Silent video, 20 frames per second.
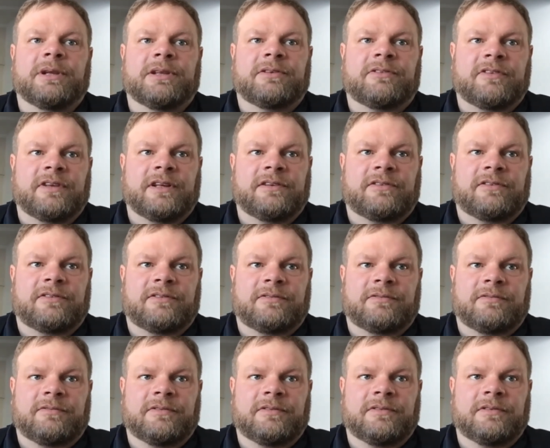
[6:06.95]

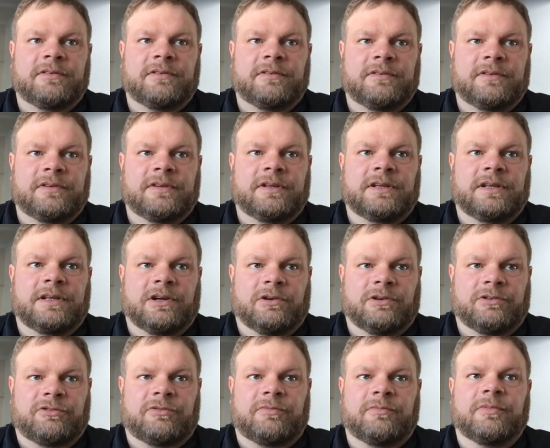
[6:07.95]
It's
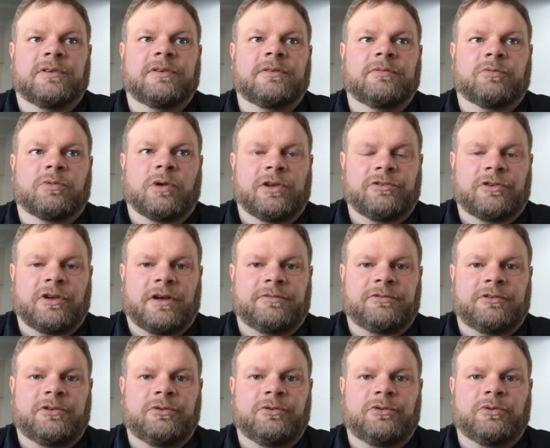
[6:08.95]
runs
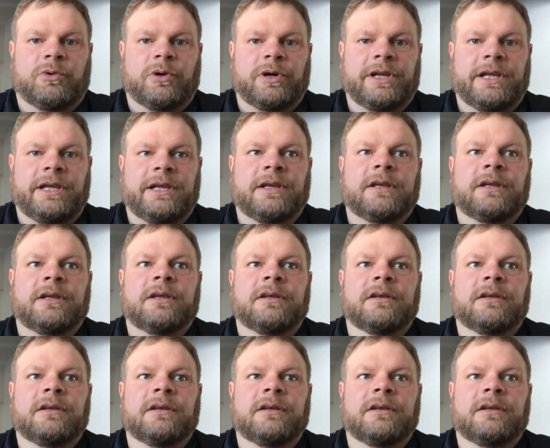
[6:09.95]
off 220.